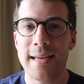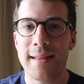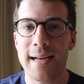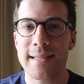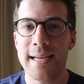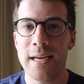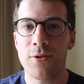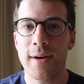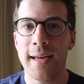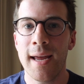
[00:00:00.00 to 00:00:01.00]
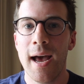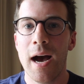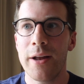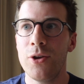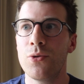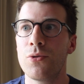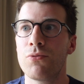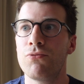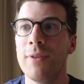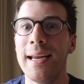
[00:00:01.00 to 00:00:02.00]
in that deanery, and you're
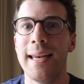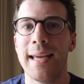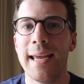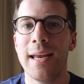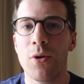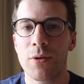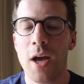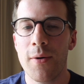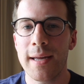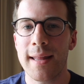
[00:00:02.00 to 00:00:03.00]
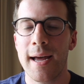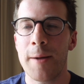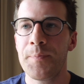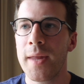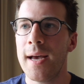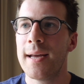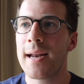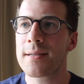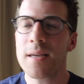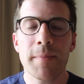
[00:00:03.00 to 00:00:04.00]
really keen on going there.
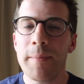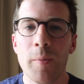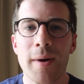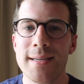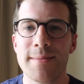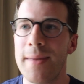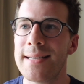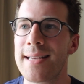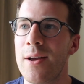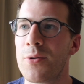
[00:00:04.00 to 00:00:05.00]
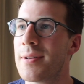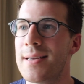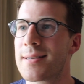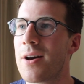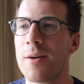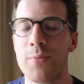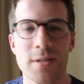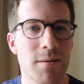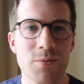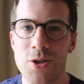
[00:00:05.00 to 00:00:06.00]
Now, some people may say, oh, it's kind of
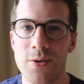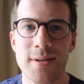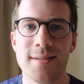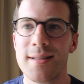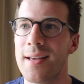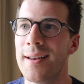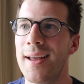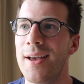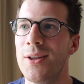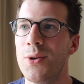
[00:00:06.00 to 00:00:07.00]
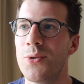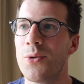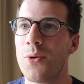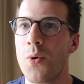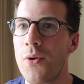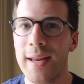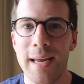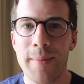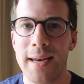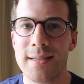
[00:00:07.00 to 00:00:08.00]
presumptuous that you're already
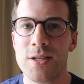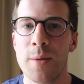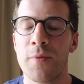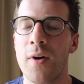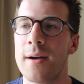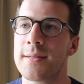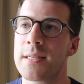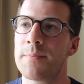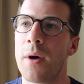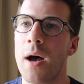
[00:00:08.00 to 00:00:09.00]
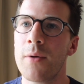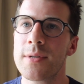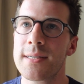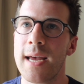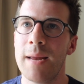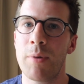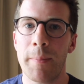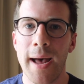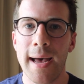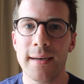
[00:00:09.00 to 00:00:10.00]
emailing supervisors, but I would say
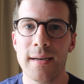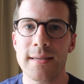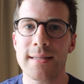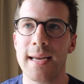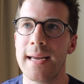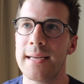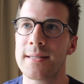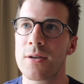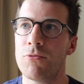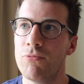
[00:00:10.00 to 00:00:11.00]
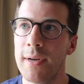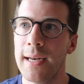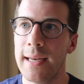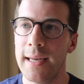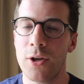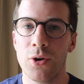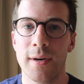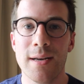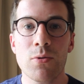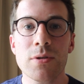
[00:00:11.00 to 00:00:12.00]
preparedness is really good.
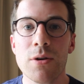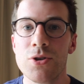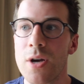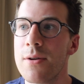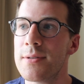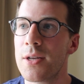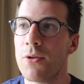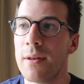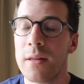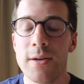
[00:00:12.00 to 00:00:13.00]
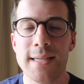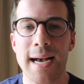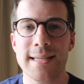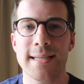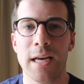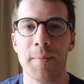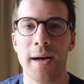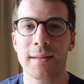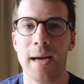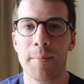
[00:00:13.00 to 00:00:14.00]
And it also shows that you're enthusiastic
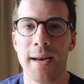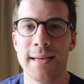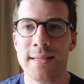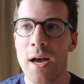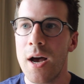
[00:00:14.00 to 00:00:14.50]
about that place